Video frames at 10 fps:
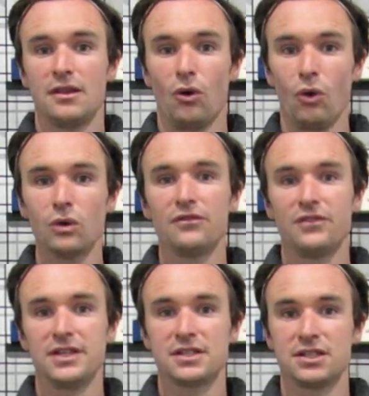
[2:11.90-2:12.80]
All of
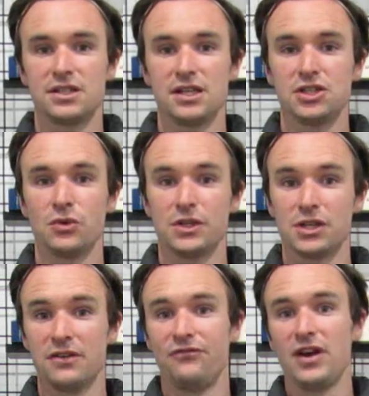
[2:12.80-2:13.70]
these constituents
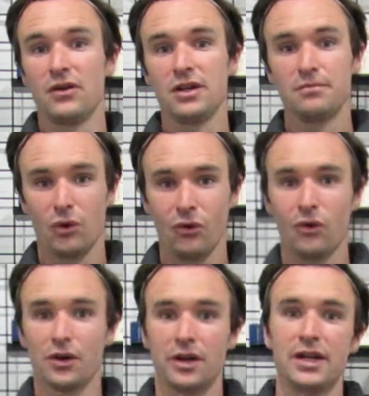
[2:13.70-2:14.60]
are very
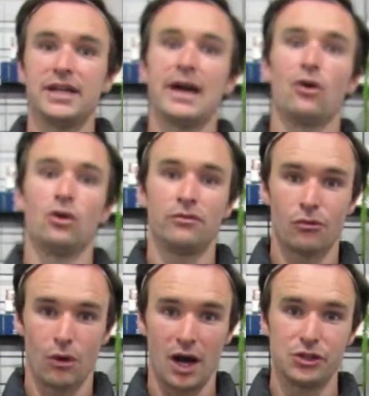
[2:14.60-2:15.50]
important in our
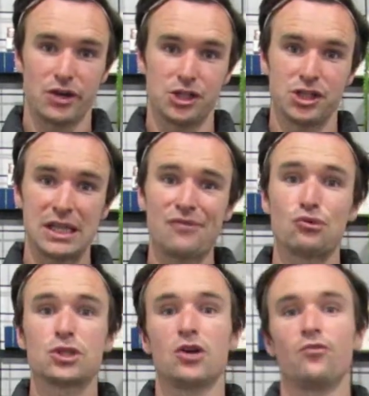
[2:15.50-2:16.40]
overall hydration level.
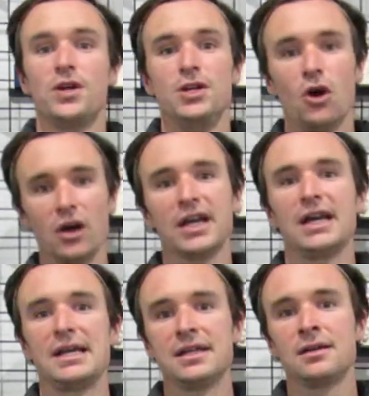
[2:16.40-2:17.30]
So if we're not
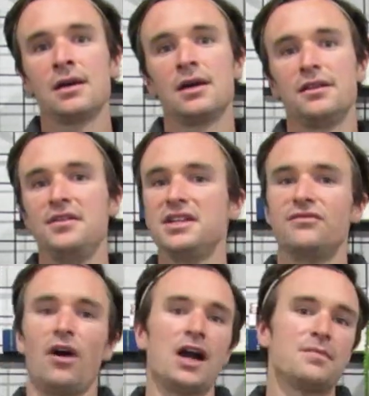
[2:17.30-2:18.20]
getting these
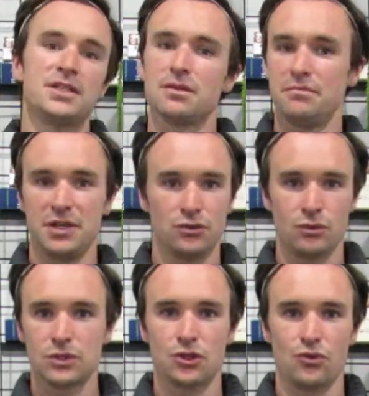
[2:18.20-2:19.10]
vitamins and
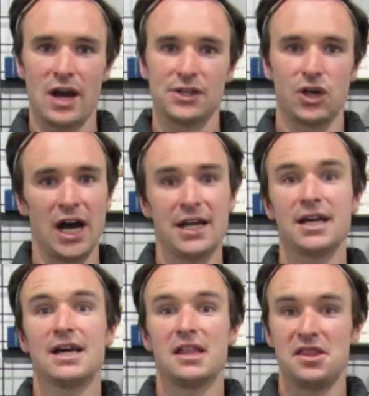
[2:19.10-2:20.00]
minerals through our diet,
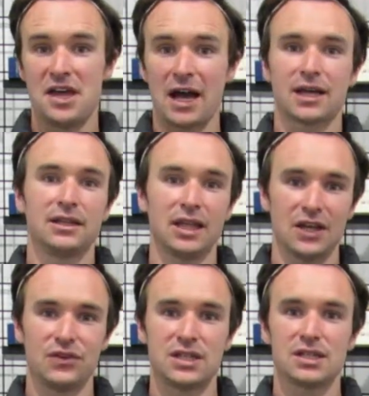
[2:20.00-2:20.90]
that can
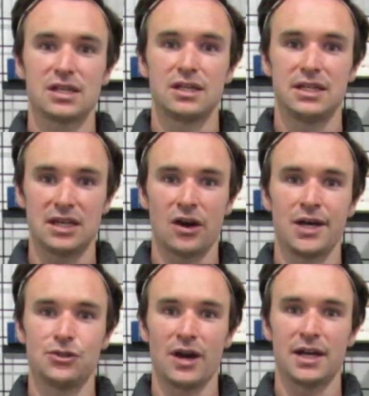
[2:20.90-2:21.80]
leave us
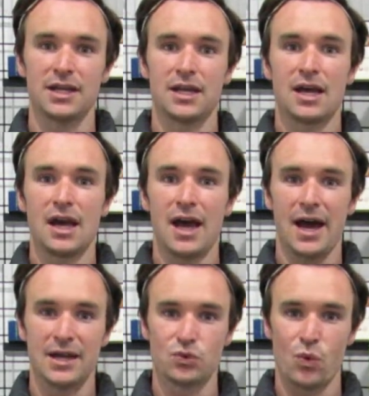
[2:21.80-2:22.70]
dehydrated
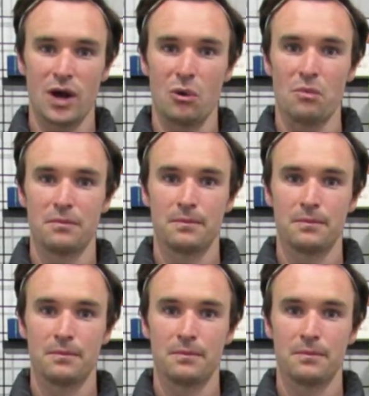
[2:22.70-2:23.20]
as well.